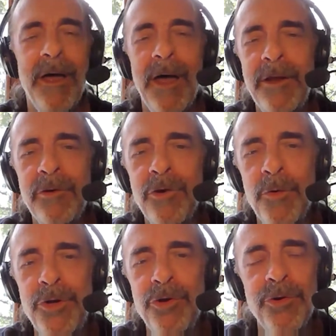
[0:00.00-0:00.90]
I don't know
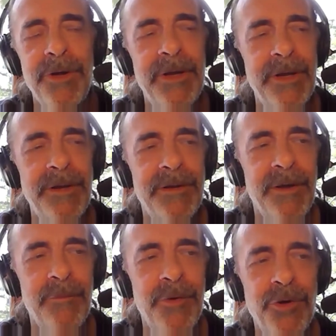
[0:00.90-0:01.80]
on your end
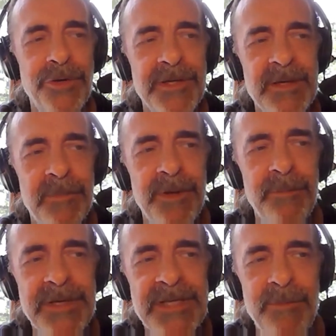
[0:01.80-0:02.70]
with your discipline,
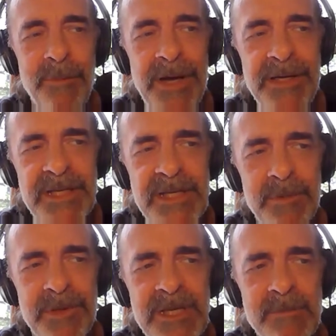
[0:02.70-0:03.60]
but some of my
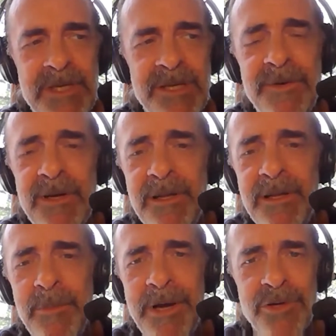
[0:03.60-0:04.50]
disciplines, specifically the
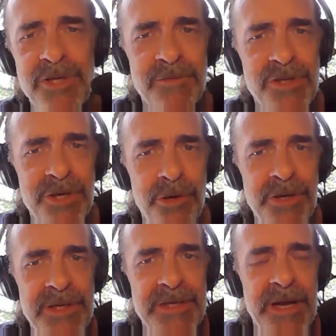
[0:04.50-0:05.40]
Microsoft
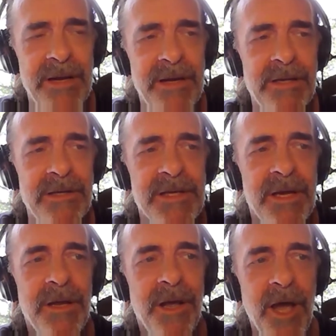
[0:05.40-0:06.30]
security stack, is
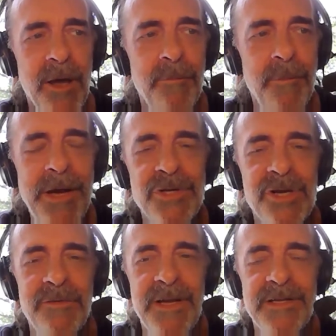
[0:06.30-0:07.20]

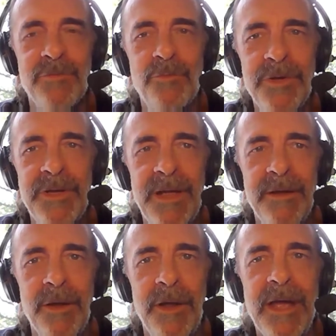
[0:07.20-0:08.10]
Microsoft has a really
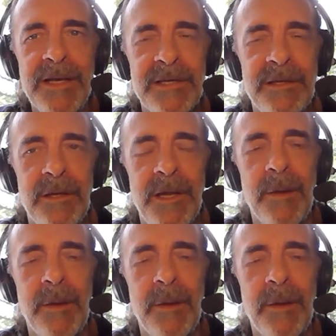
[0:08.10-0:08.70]
excellent,